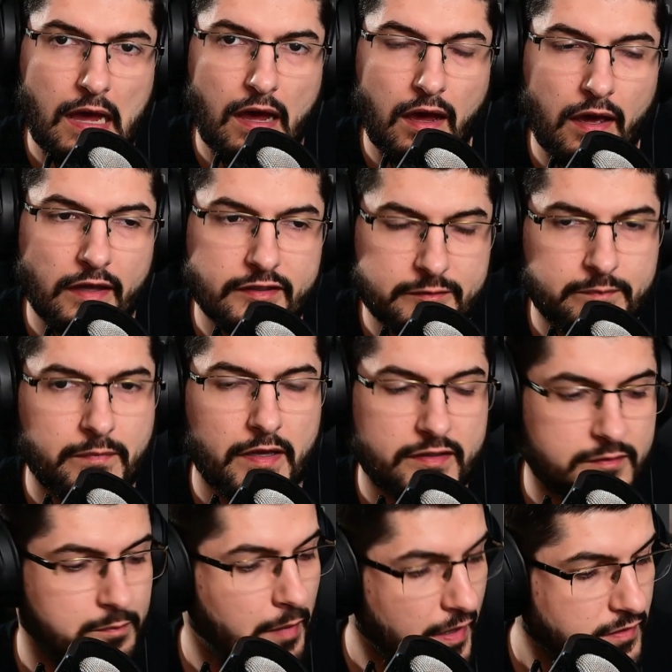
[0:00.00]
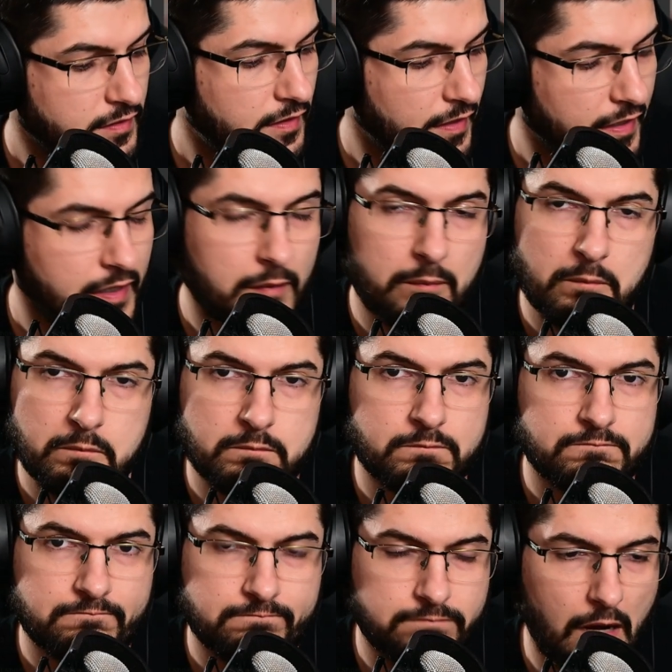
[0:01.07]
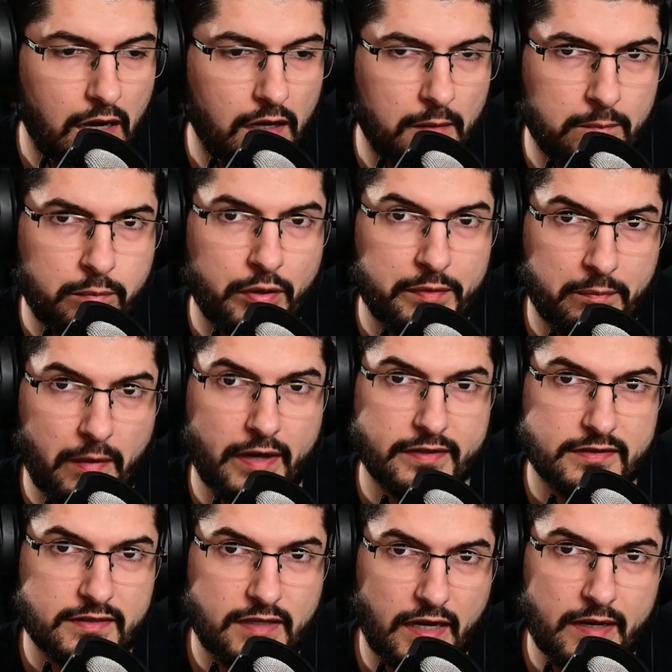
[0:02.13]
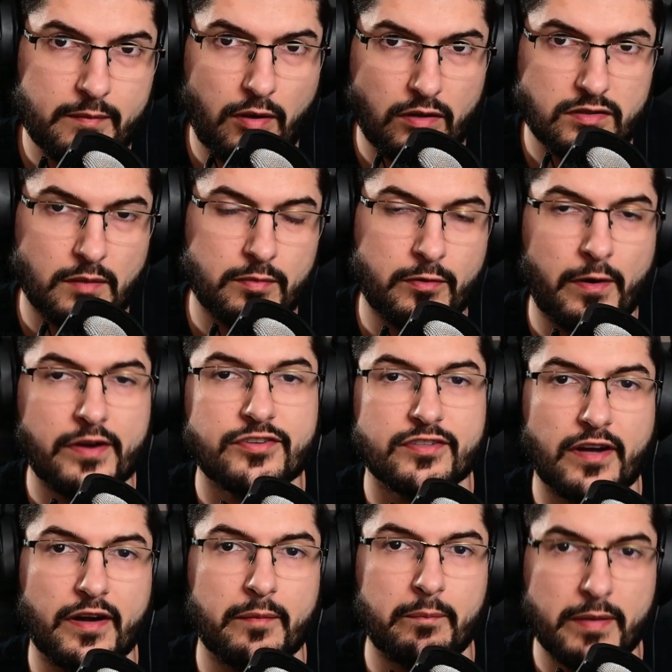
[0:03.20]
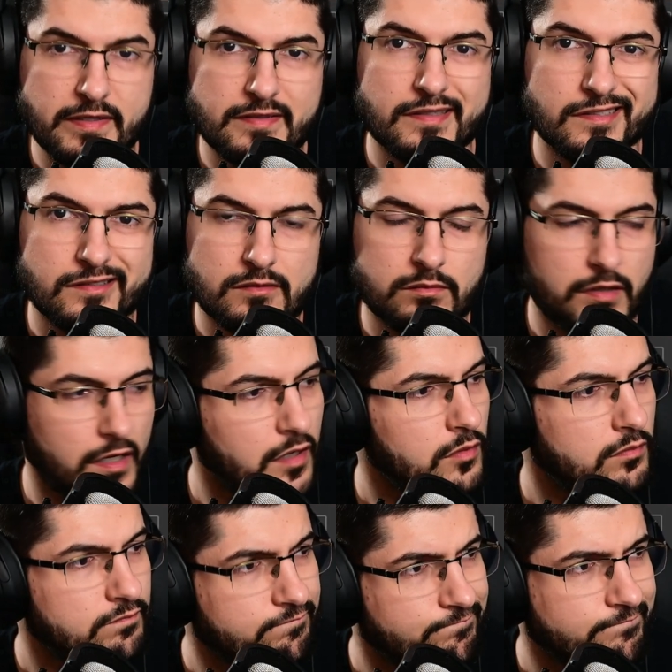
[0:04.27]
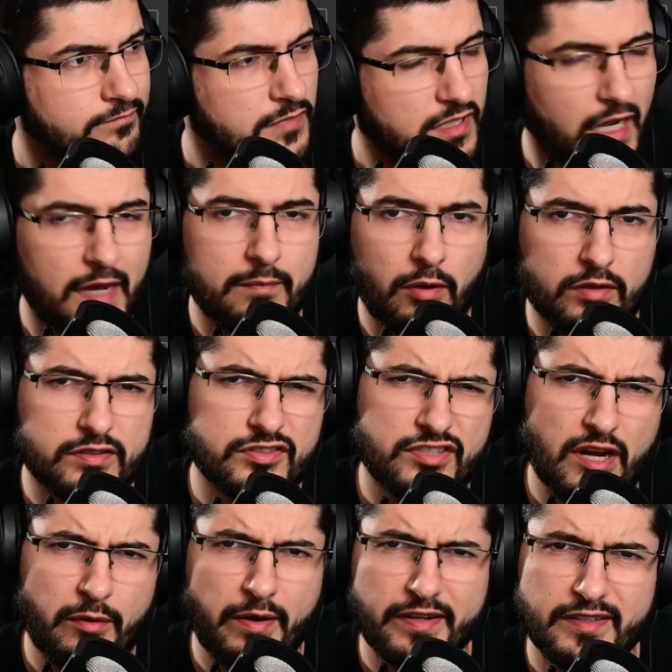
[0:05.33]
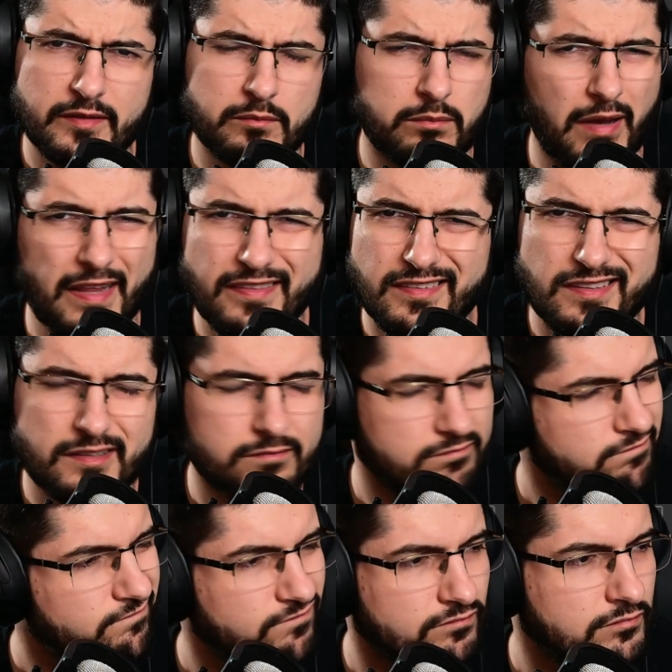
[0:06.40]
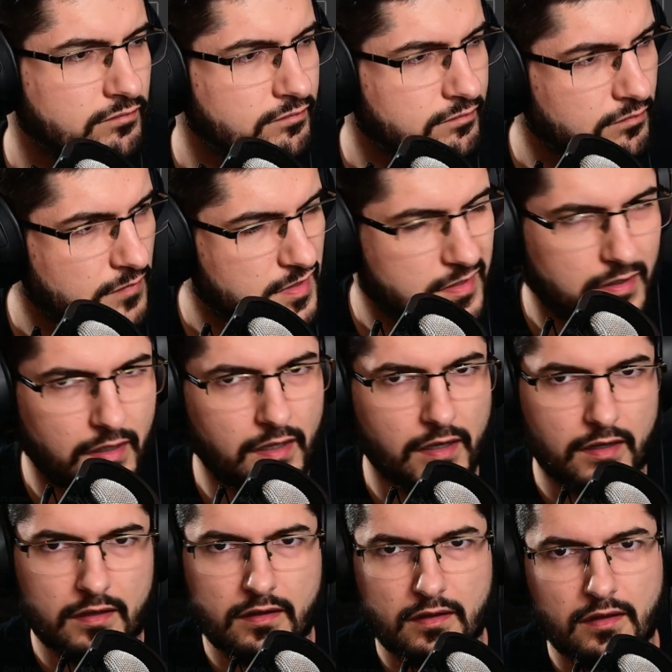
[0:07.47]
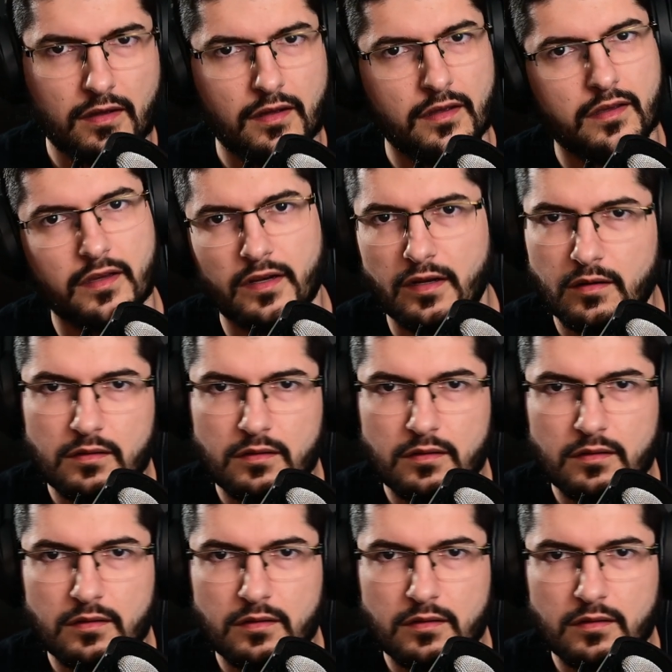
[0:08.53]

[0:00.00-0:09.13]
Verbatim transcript: It's it's basically gonna uh, put my Skybox operation out of business, you know? Skybox is generated Blender. It's a, uh, you know,